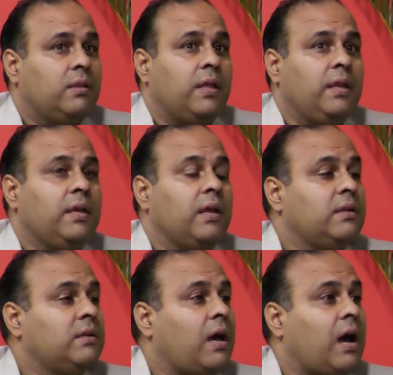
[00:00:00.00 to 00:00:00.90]
then he
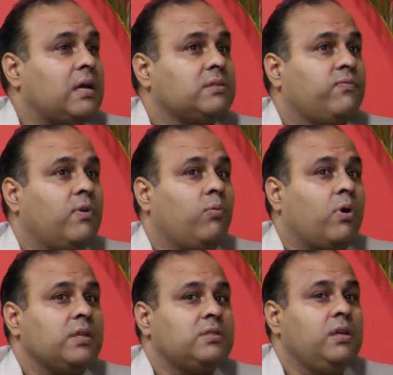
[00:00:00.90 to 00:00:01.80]
can ask for
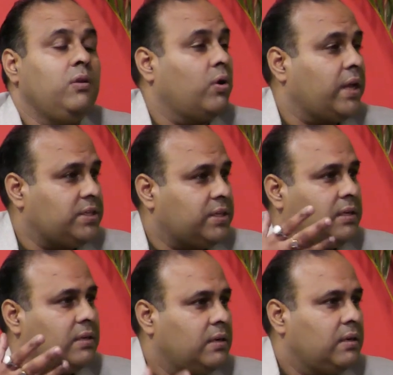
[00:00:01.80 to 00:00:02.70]
what is the location